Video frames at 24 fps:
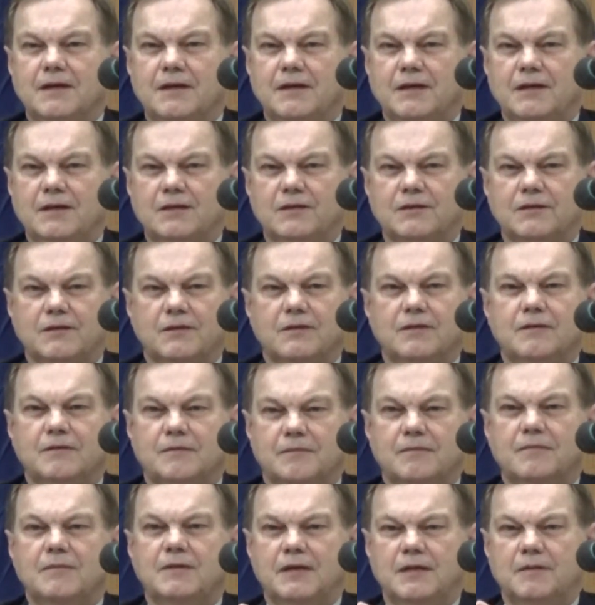in
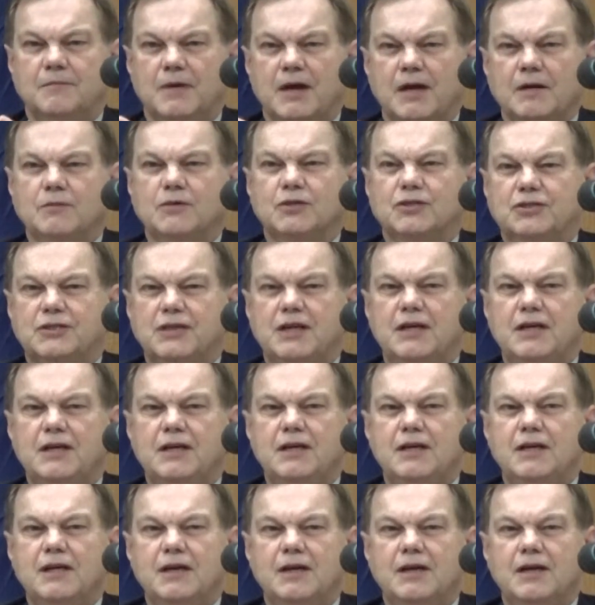
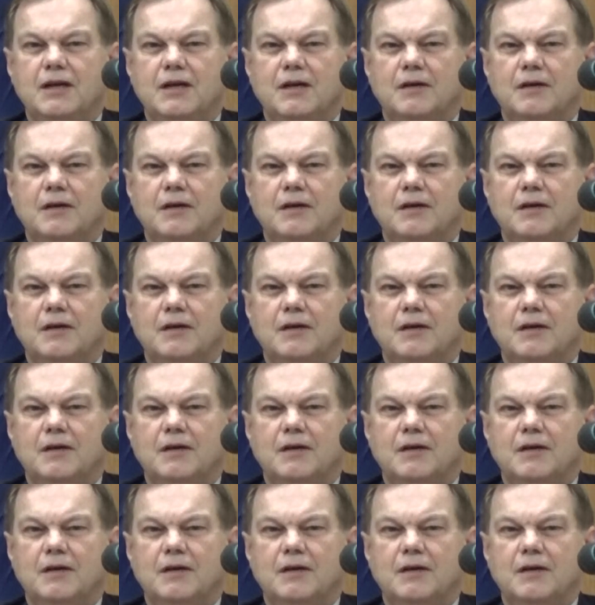Miramichi,